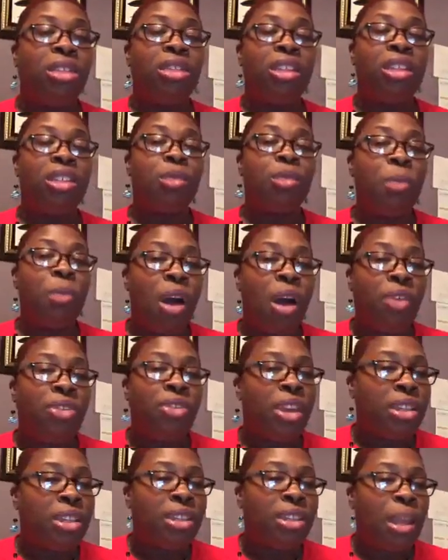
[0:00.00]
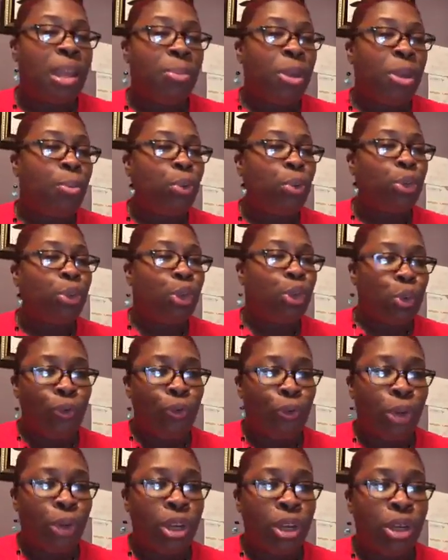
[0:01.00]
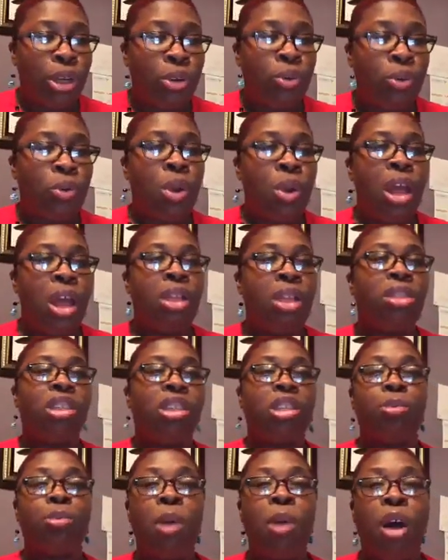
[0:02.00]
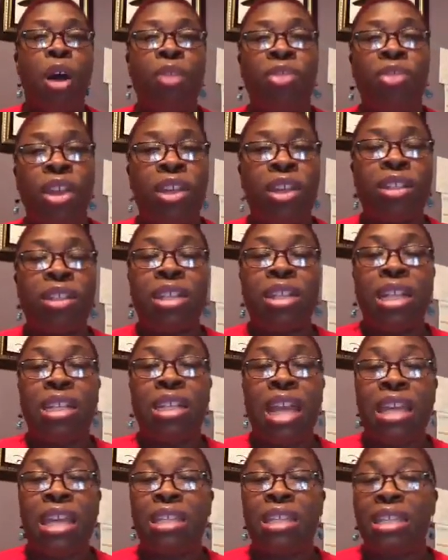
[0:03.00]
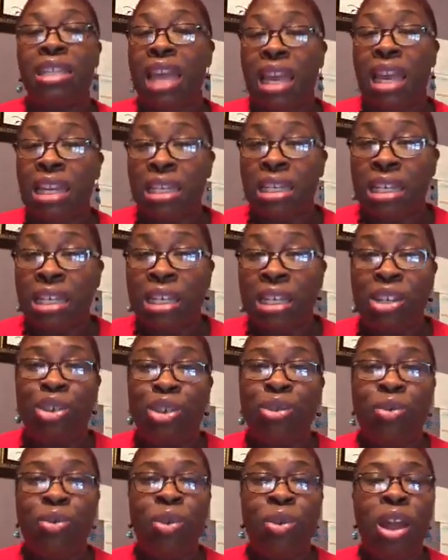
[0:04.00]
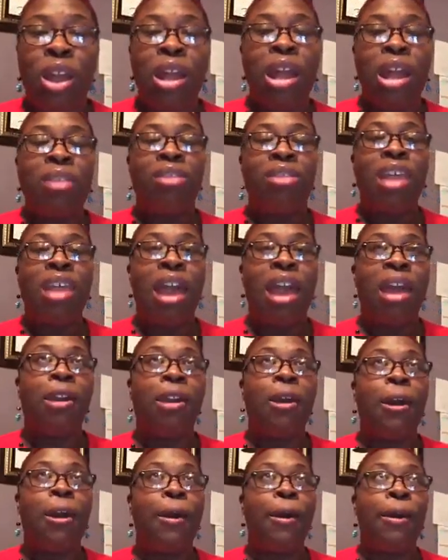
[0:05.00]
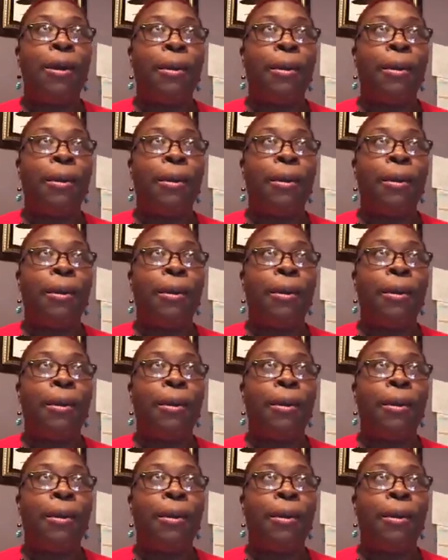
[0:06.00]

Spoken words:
The small things that people do for you, the small things that they say to you that